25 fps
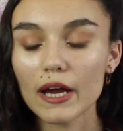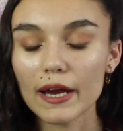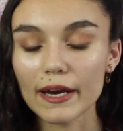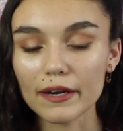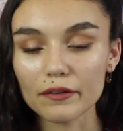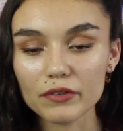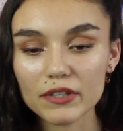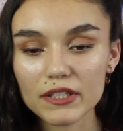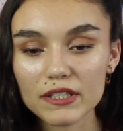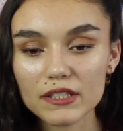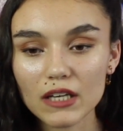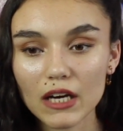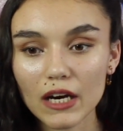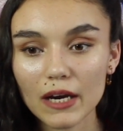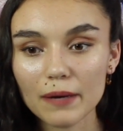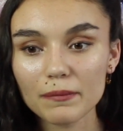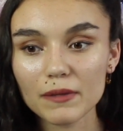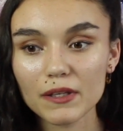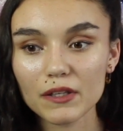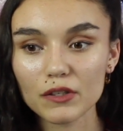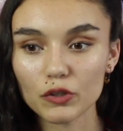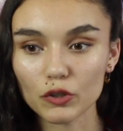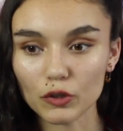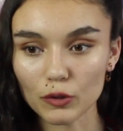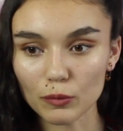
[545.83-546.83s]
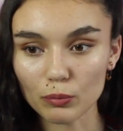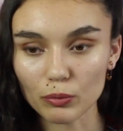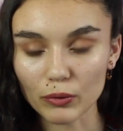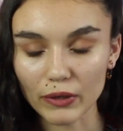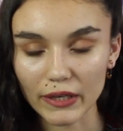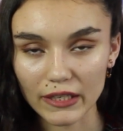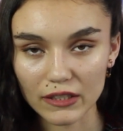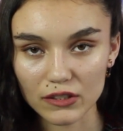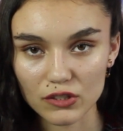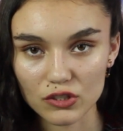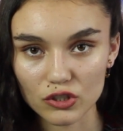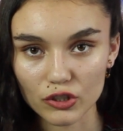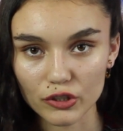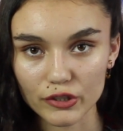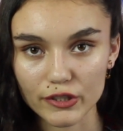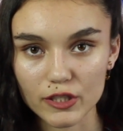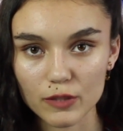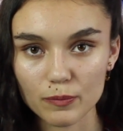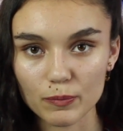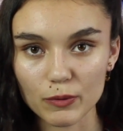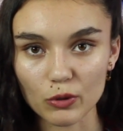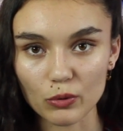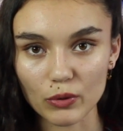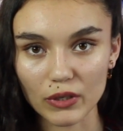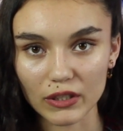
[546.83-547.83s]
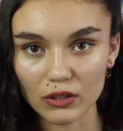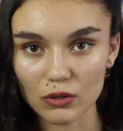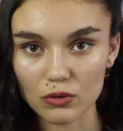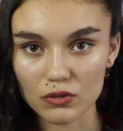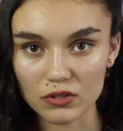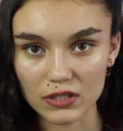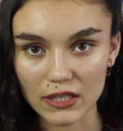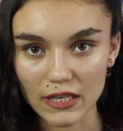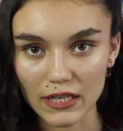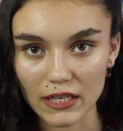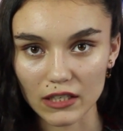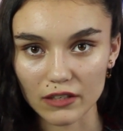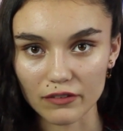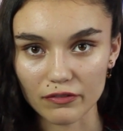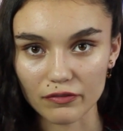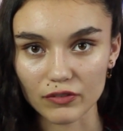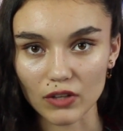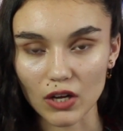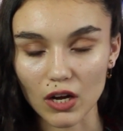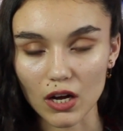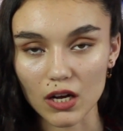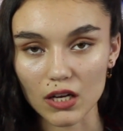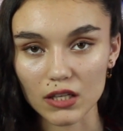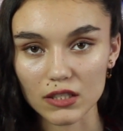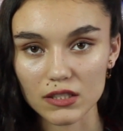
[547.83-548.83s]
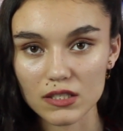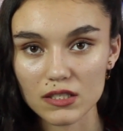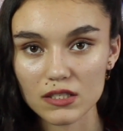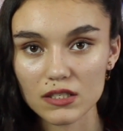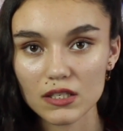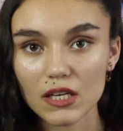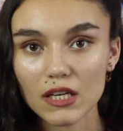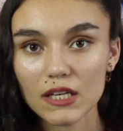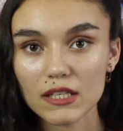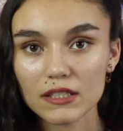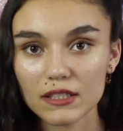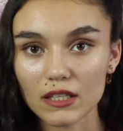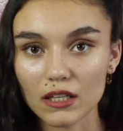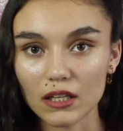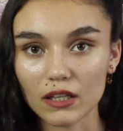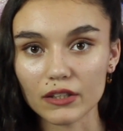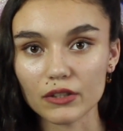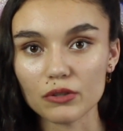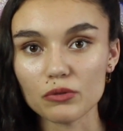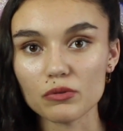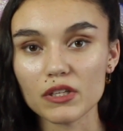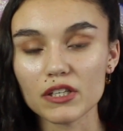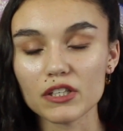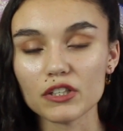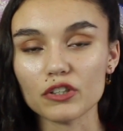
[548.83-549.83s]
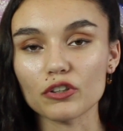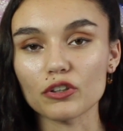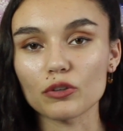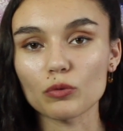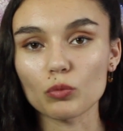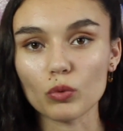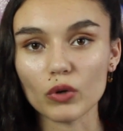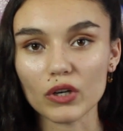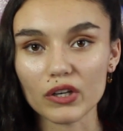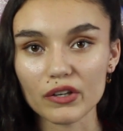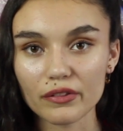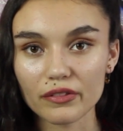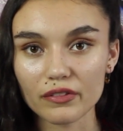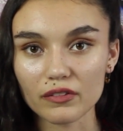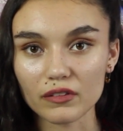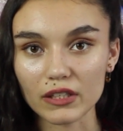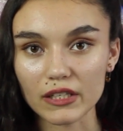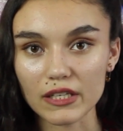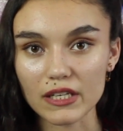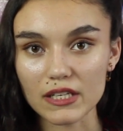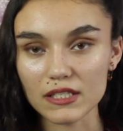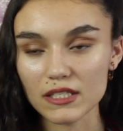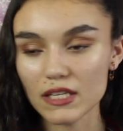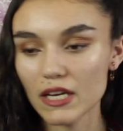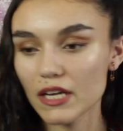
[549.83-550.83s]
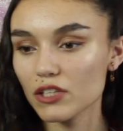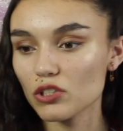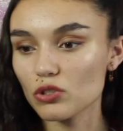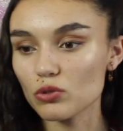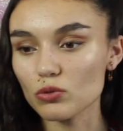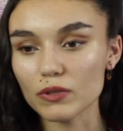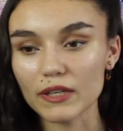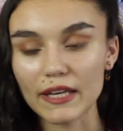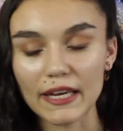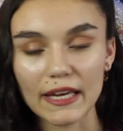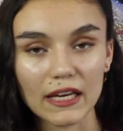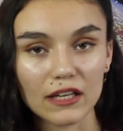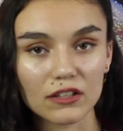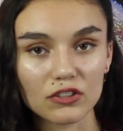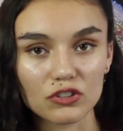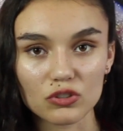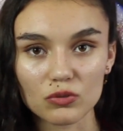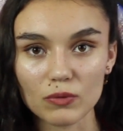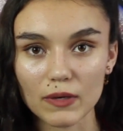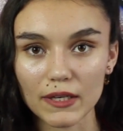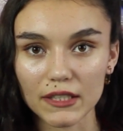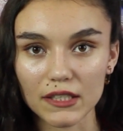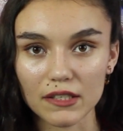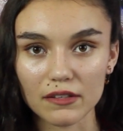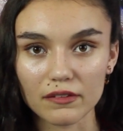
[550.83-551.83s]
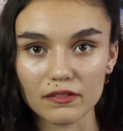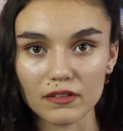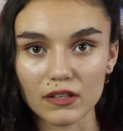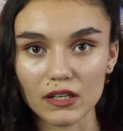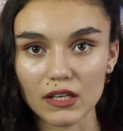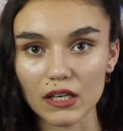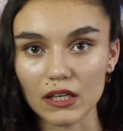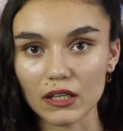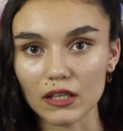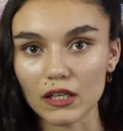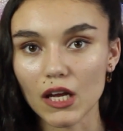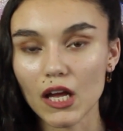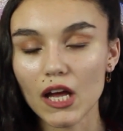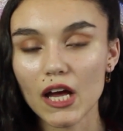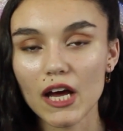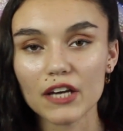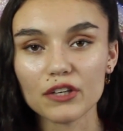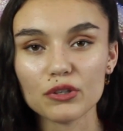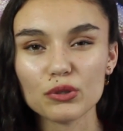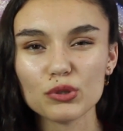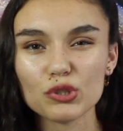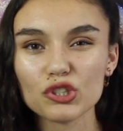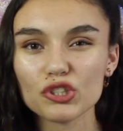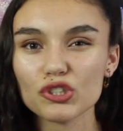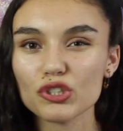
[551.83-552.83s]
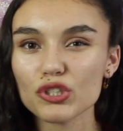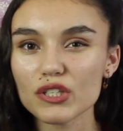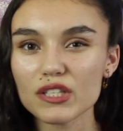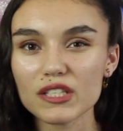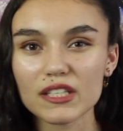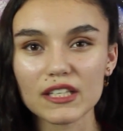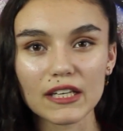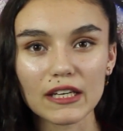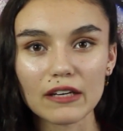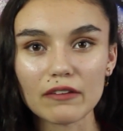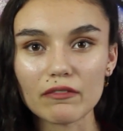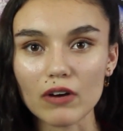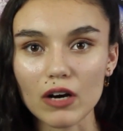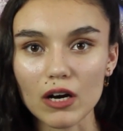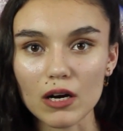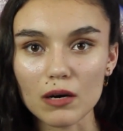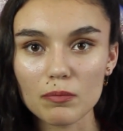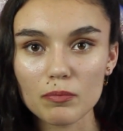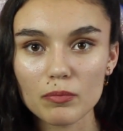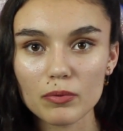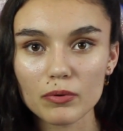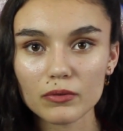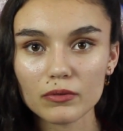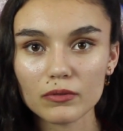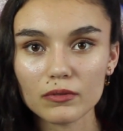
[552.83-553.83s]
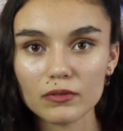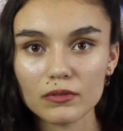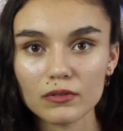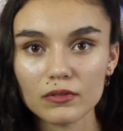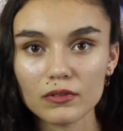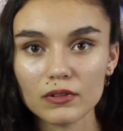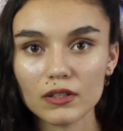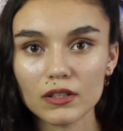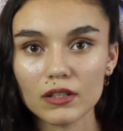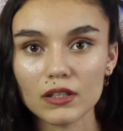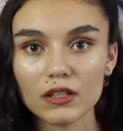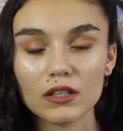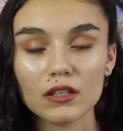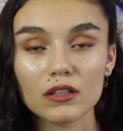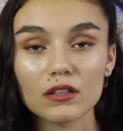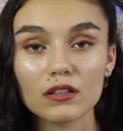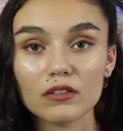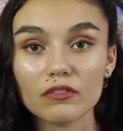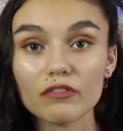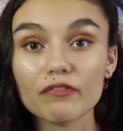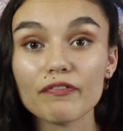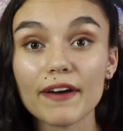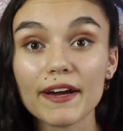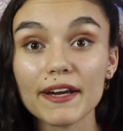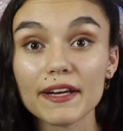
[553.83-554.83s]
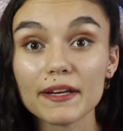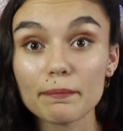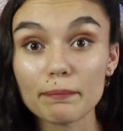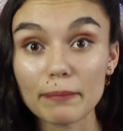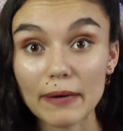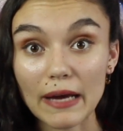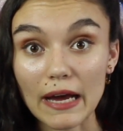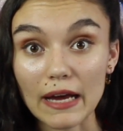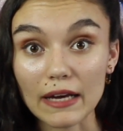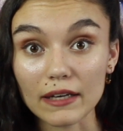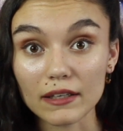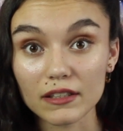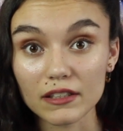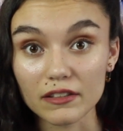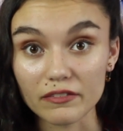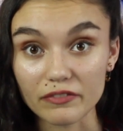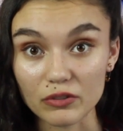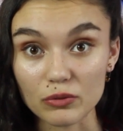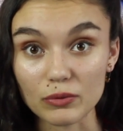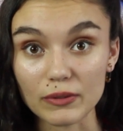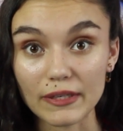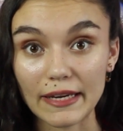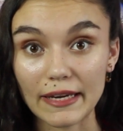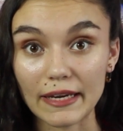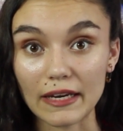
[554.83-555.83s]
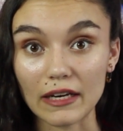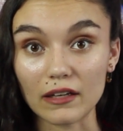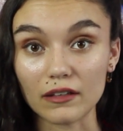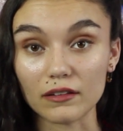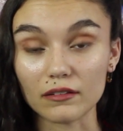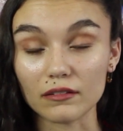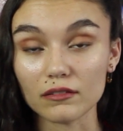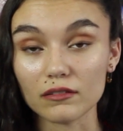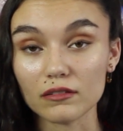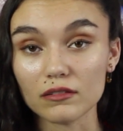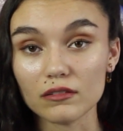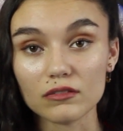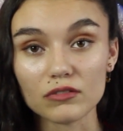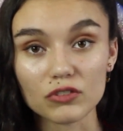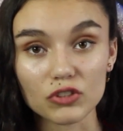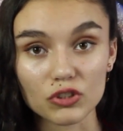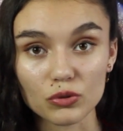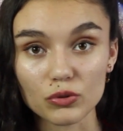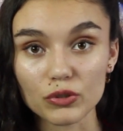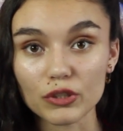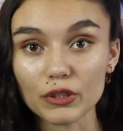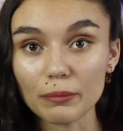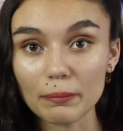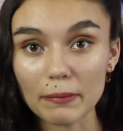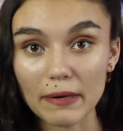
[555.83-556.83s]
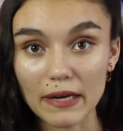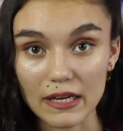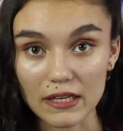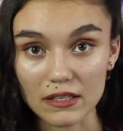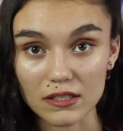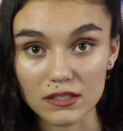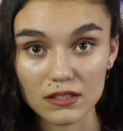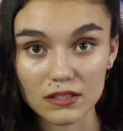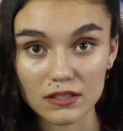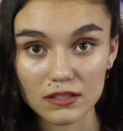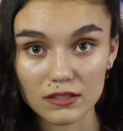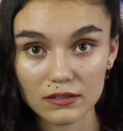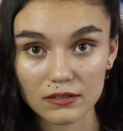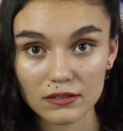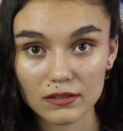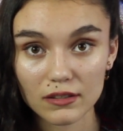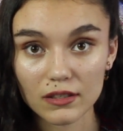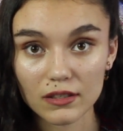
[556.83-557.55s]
Every time that your brain starts spewing those negative thoughts, telling you that you're worthless and you can't do anything and you should just give up, fight back if you can. Do your best.